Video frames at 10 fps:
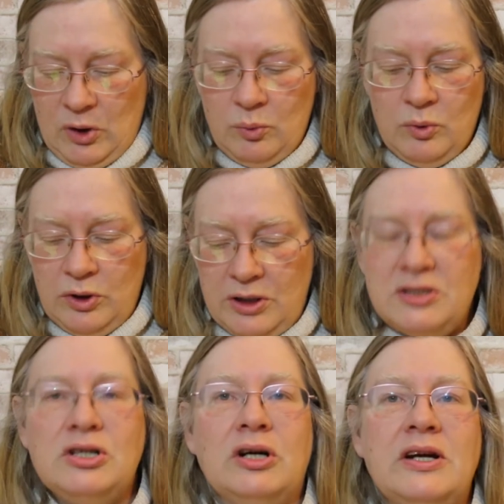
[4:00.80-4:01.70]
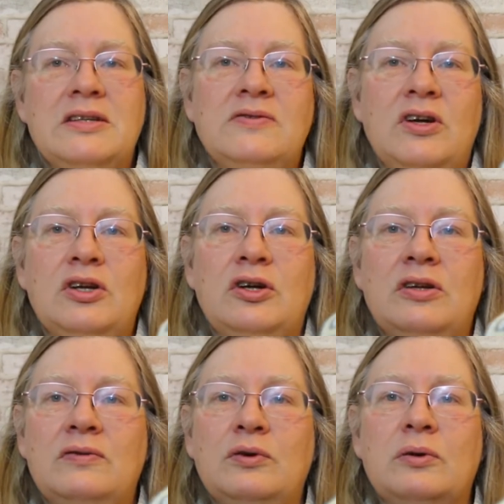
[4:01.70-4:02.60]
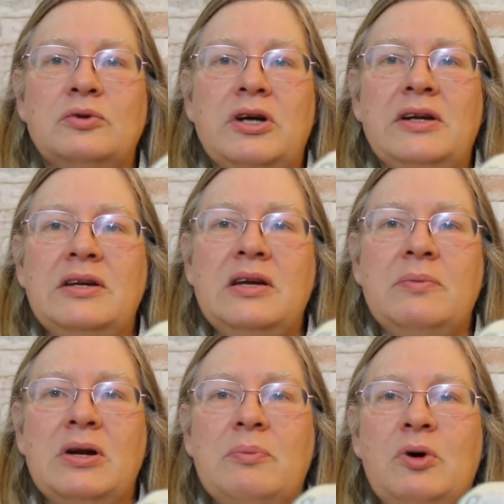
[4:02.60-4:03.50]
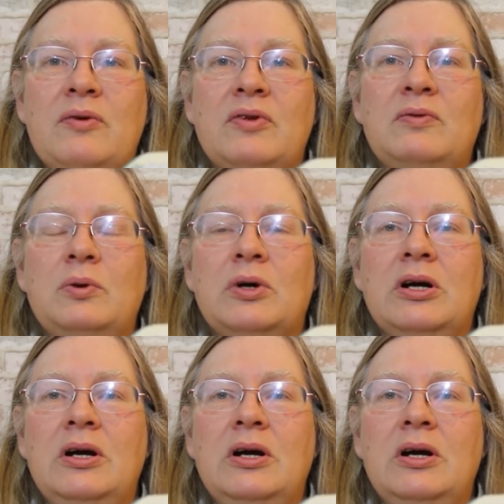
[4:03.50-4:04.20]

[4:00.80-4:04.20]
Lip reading: wood. Sorry, it's fallen on the floor. I'm trying to keep it up off the floor.